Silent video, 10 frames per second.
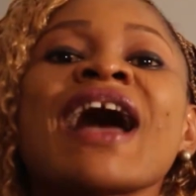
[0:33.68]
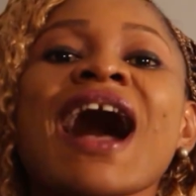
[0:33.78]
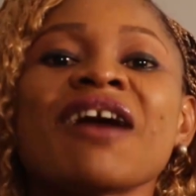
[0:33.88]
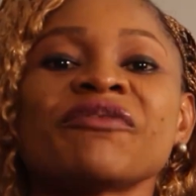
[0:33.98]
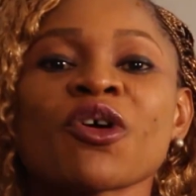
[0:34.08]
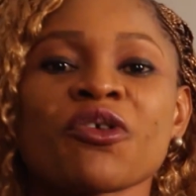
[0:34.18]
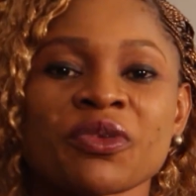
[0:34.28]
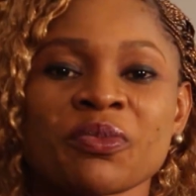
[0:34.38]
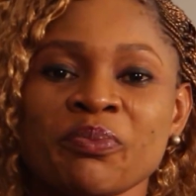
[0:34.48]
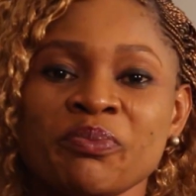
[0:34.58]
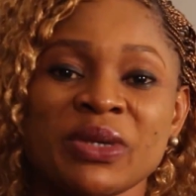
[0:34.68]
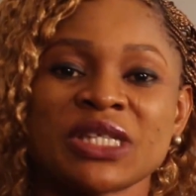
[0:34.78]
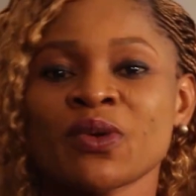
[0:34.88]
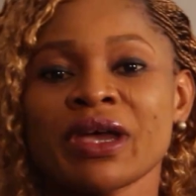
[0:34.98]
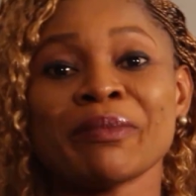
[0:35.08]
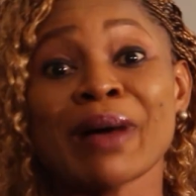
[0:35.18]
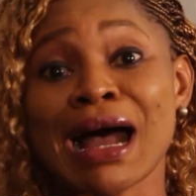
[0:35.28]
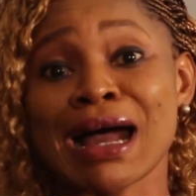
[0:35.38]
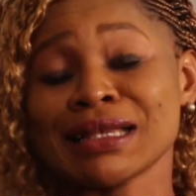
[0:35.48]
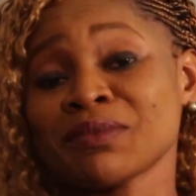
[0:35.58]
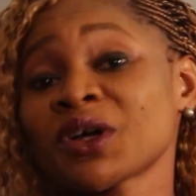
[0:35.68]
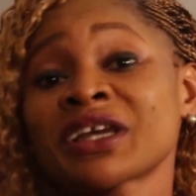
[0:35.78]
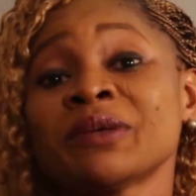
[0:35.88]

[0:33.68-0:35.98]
half of the P-Square band. I'm talking